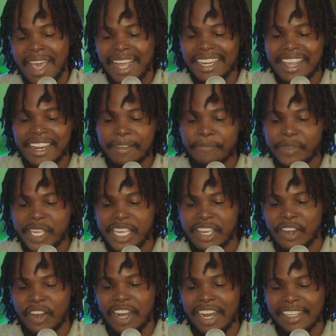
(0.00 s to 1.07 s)
Then him give
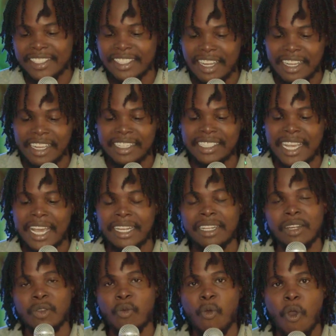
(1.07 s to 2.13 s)
you a song
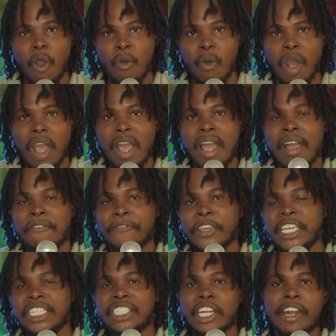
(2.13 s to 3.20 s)
entitled Whoa
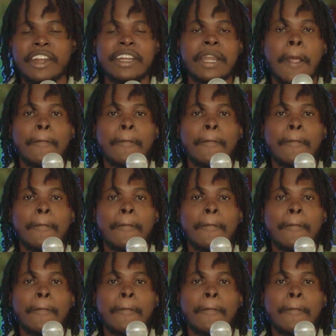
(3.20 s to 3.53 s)
featuring